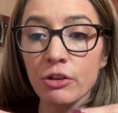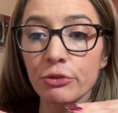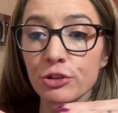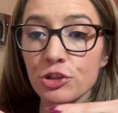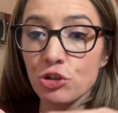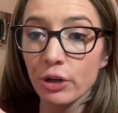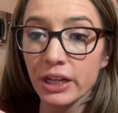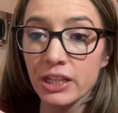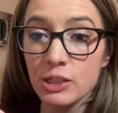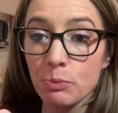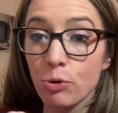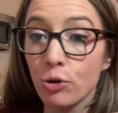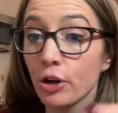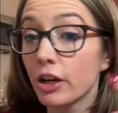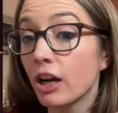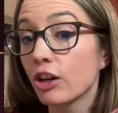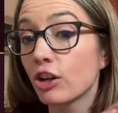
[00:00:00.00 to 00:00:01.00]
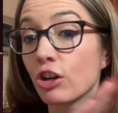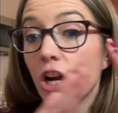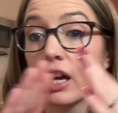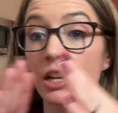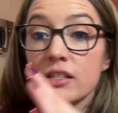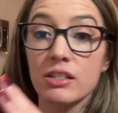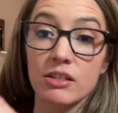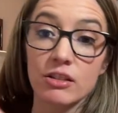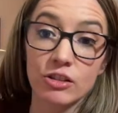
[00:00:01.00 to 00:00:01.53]
transport
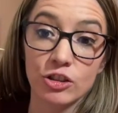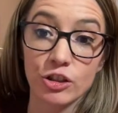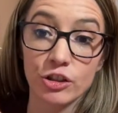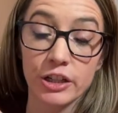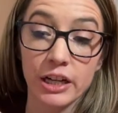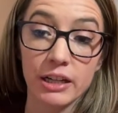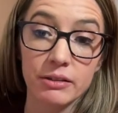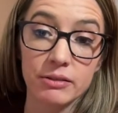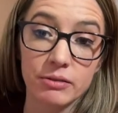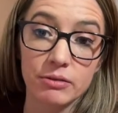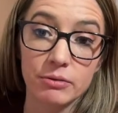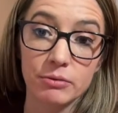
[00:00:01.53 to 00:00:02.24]
across your gut